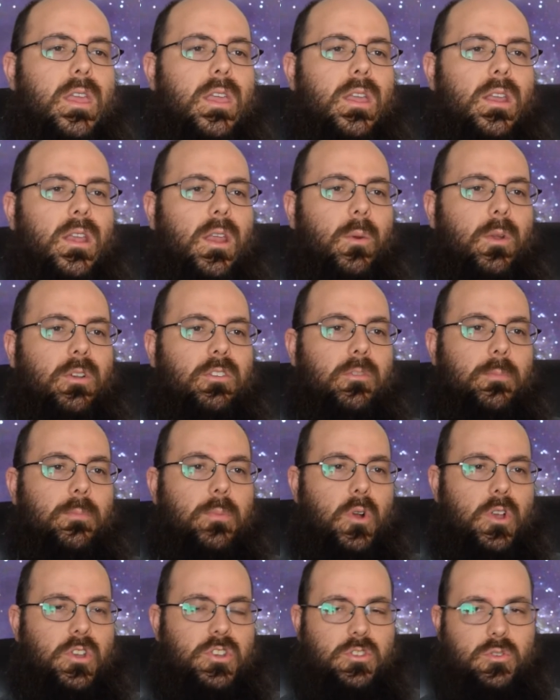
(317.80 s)
And I went to the
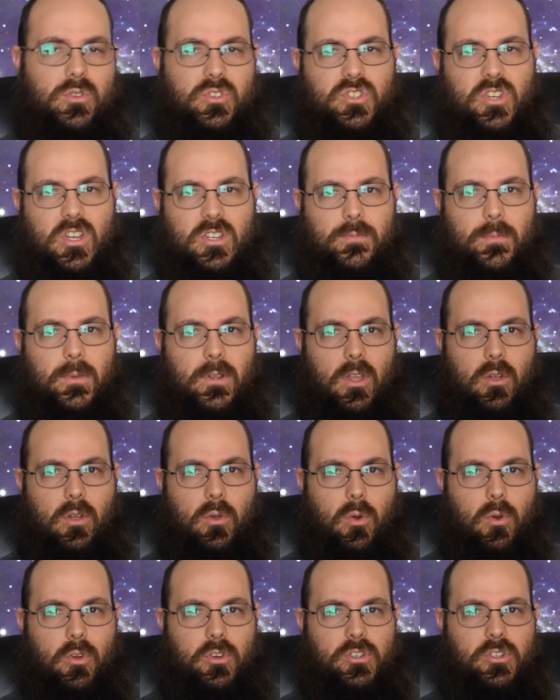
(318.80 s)
portion that was just below
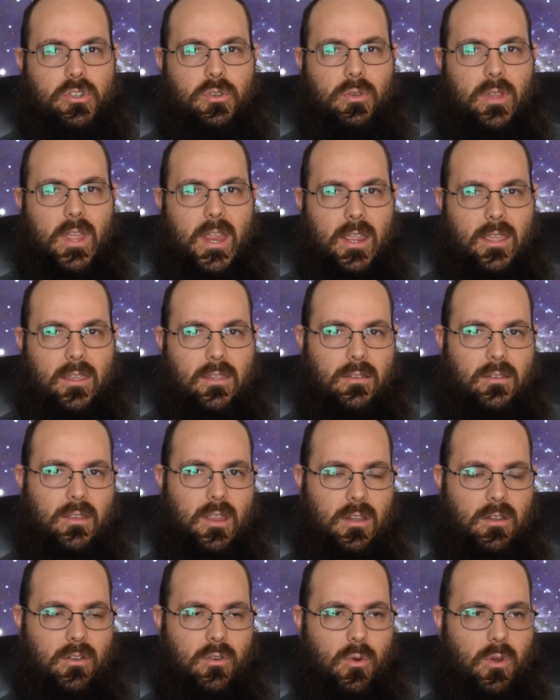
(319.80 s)
Horseshoe Lake
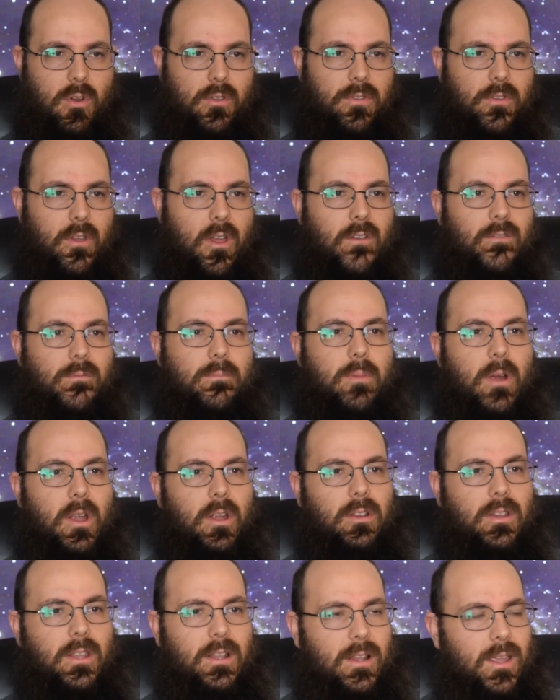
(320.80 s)
and north of
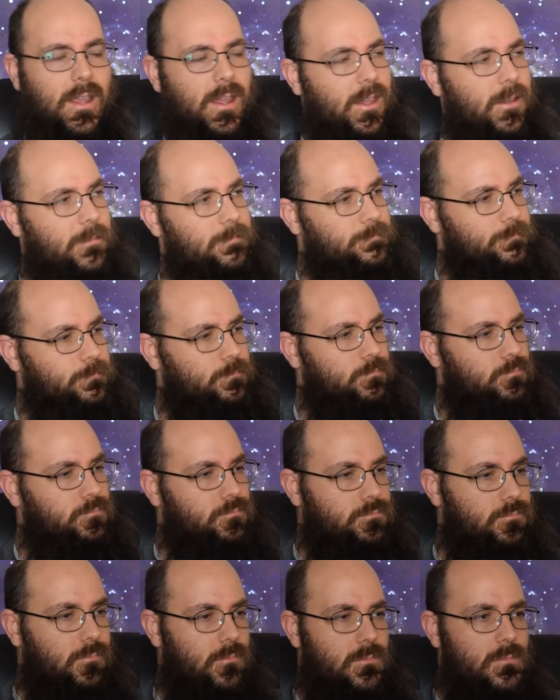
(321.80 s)
Bartlett Lake.
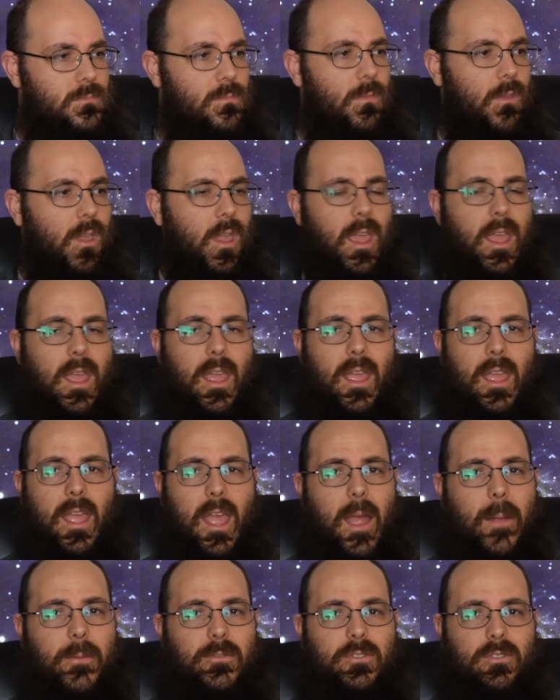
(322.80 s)

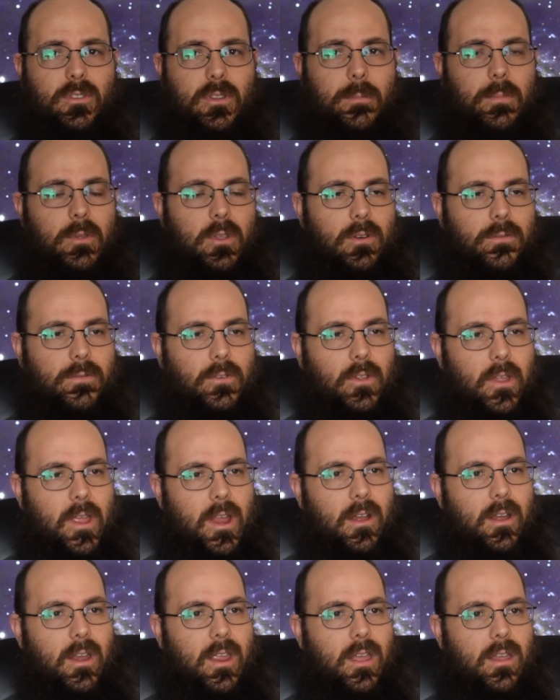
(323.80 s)
Absolutely beautiful
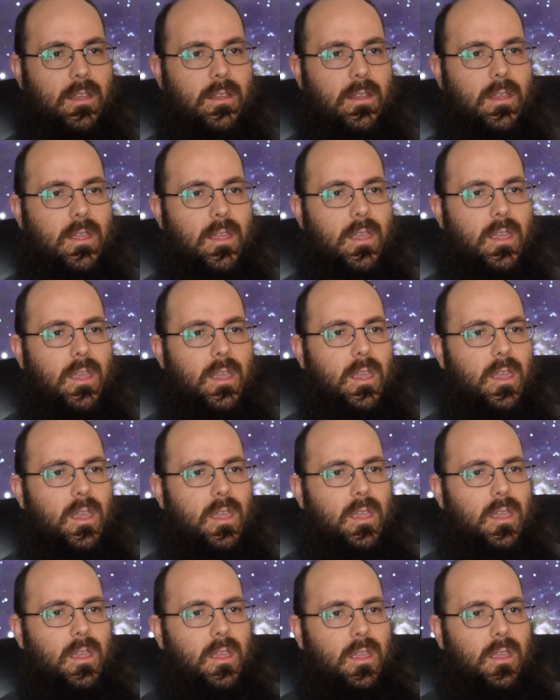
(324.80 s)
area.
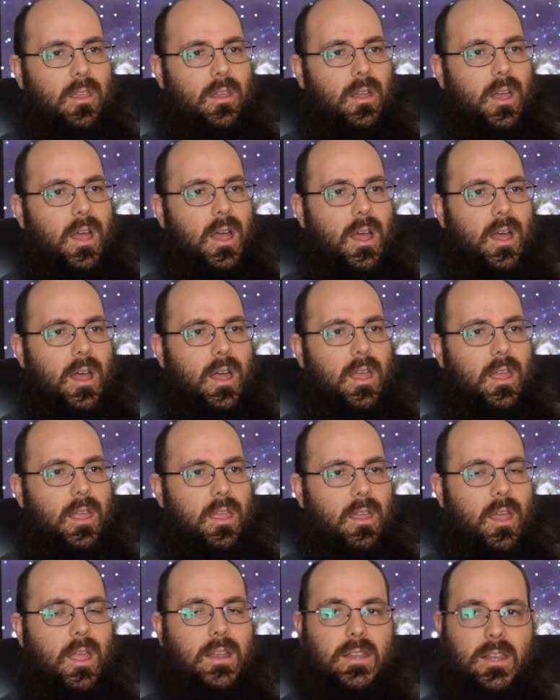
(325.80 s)

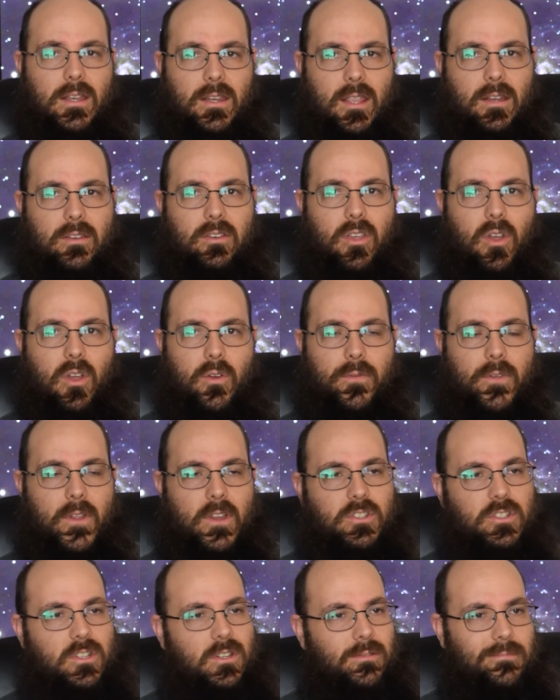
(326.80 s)
I did get to go
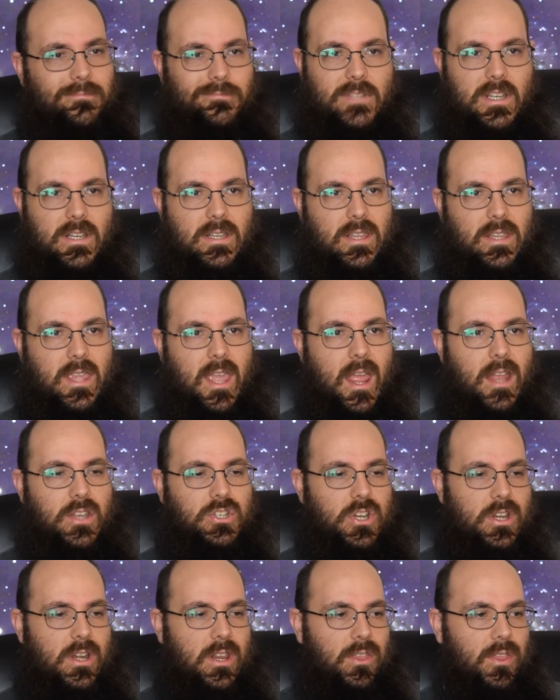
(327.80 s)
fishing, didn't
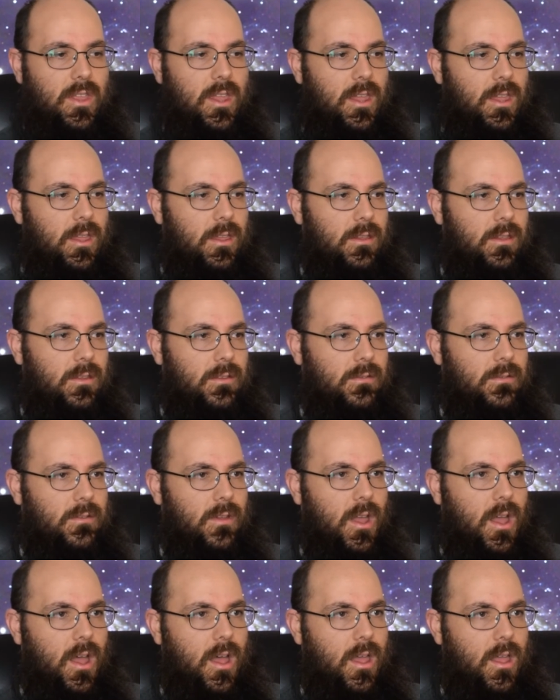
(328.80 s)
catch anything,
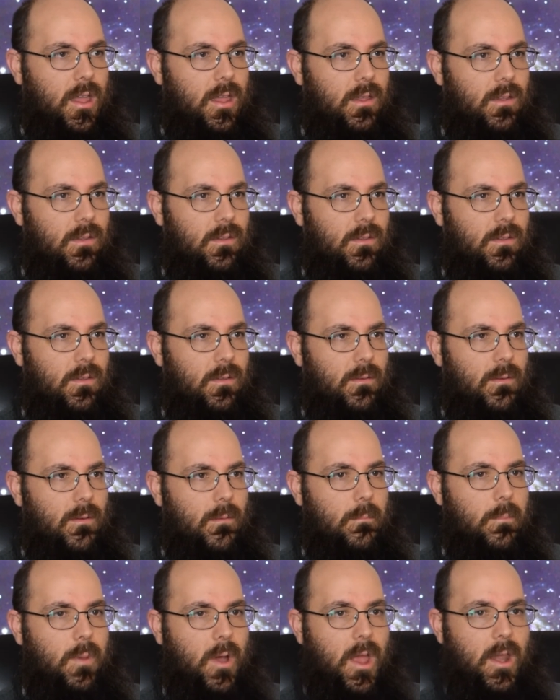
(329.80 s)

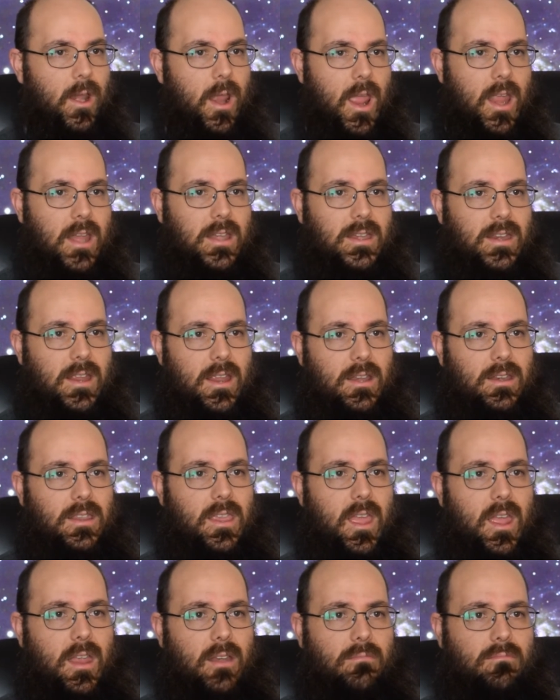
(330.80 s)
but I did
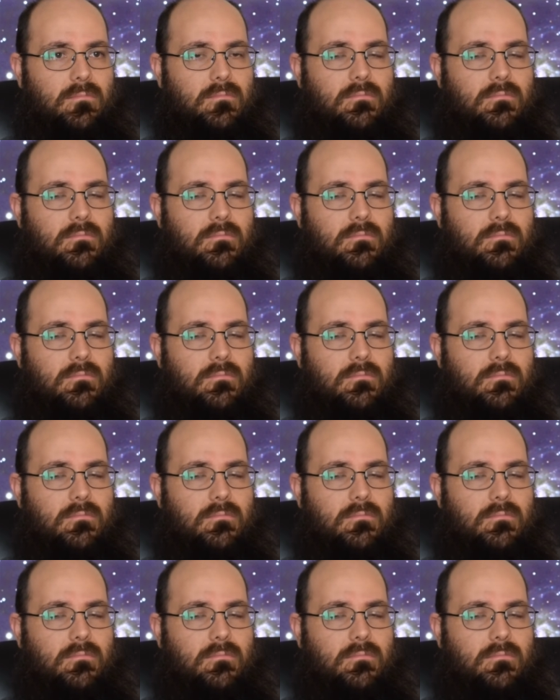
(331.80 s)
get